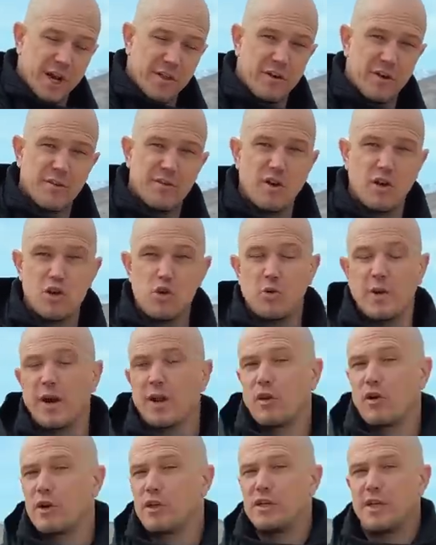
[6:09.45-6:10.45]
other so you
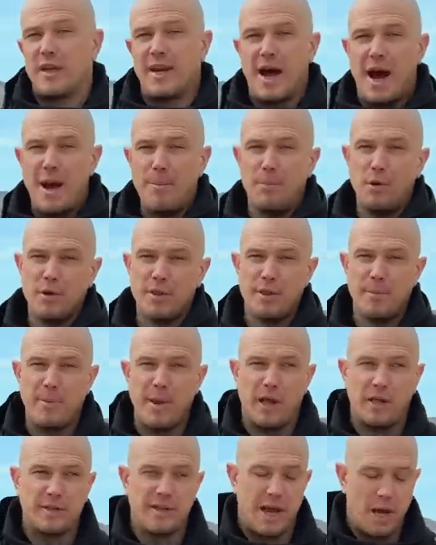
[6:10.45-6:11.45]
can learn to not put the
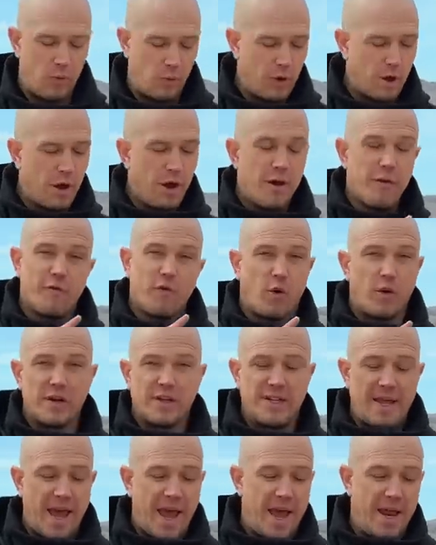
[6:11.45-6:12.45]
bell down for
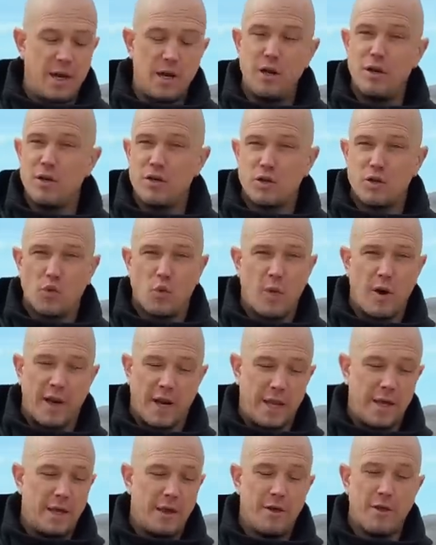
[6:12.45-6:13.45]
10,
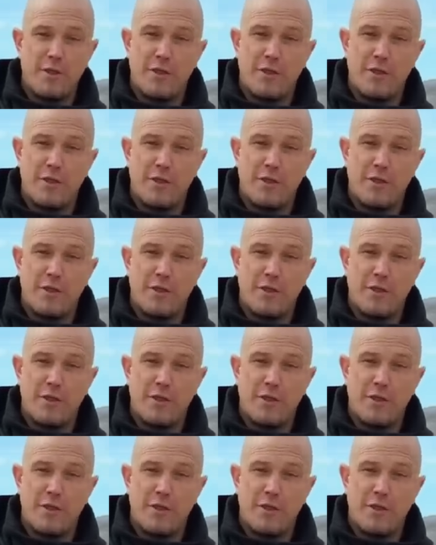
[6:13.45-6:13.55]
20,